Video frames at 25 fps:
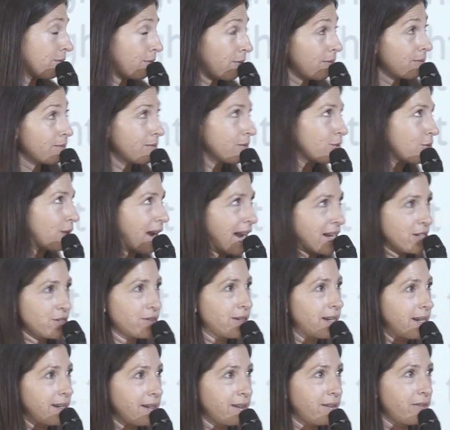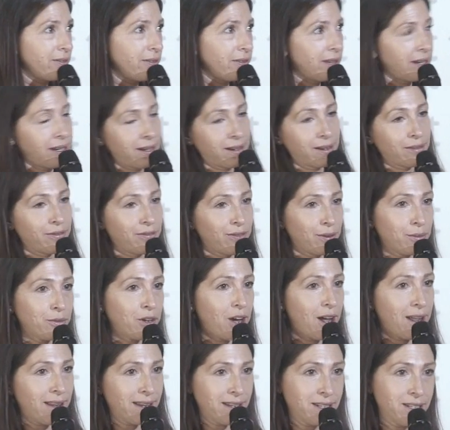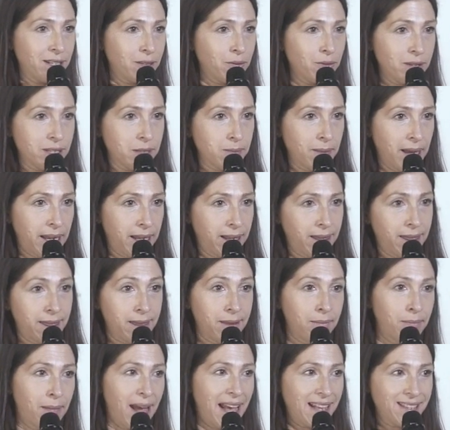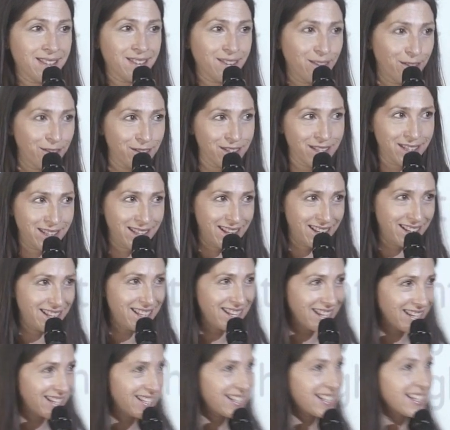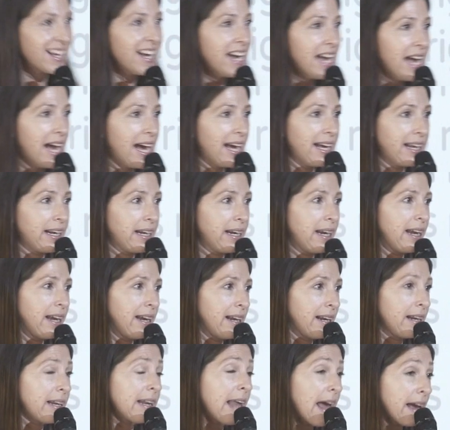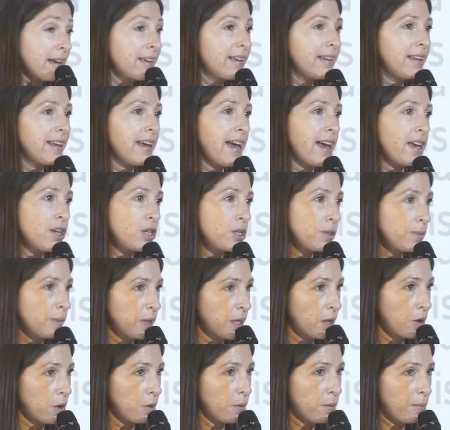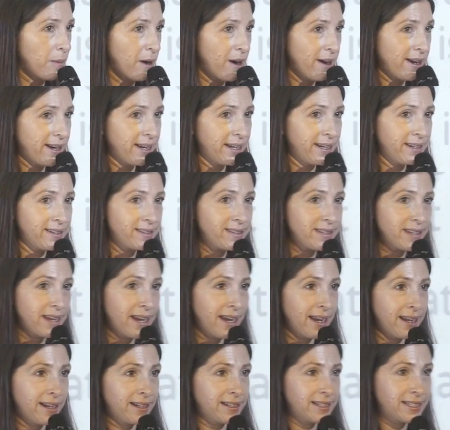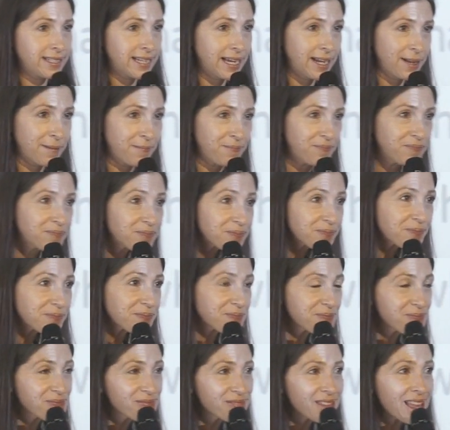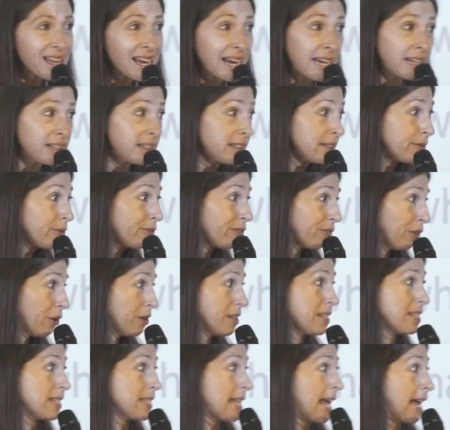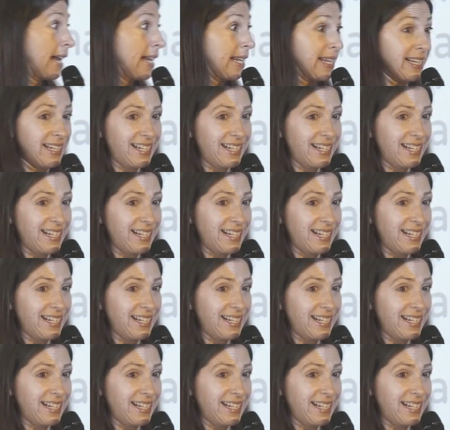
graduated uh, from college. It was my master's thesis, and, and luckily HBO bought it. And, um, and the first night that